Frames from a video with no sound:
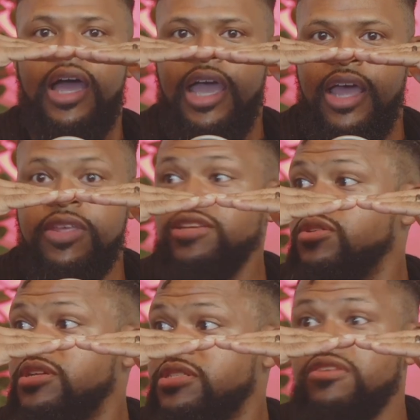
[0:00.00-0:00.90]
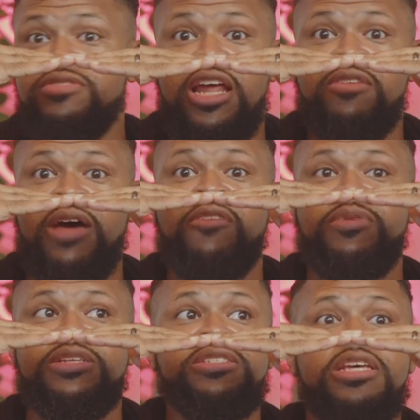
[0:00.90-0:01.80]
and these are the incentives that I've
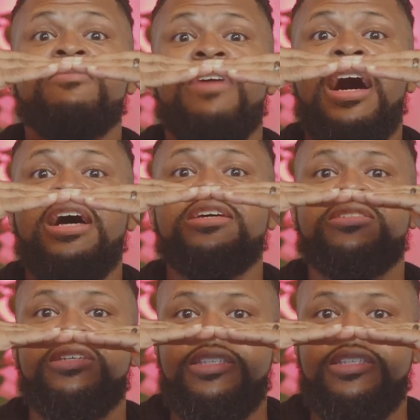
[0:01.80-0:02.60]
been incentivized to